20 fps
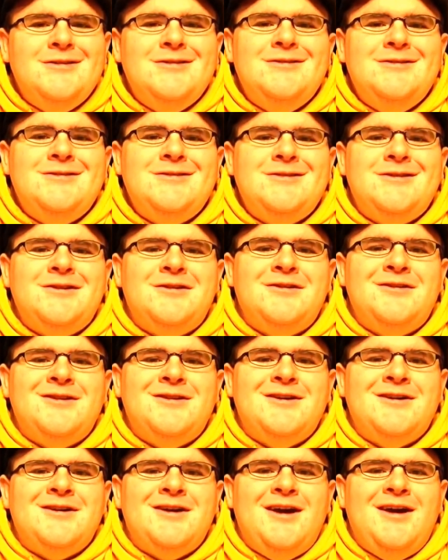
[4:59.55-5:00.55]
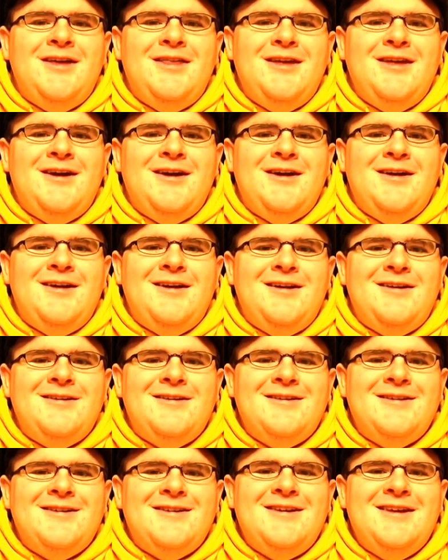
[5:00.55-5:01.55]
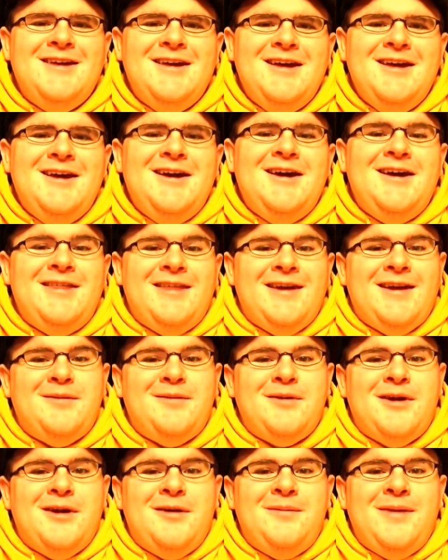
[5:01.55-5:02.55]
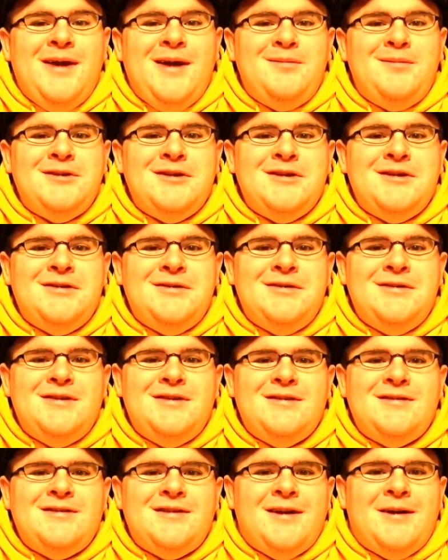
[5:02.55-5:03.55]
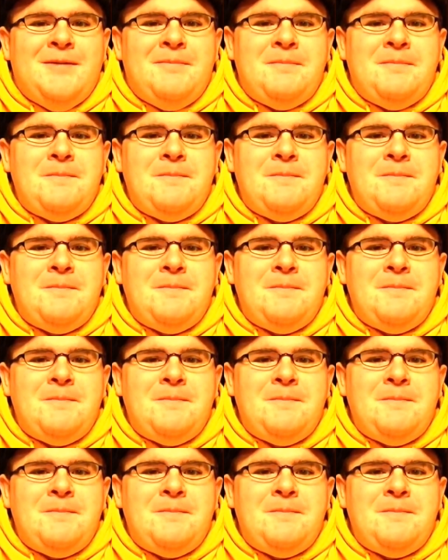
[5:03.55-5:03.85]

So I think I'm going to be able to do it this time,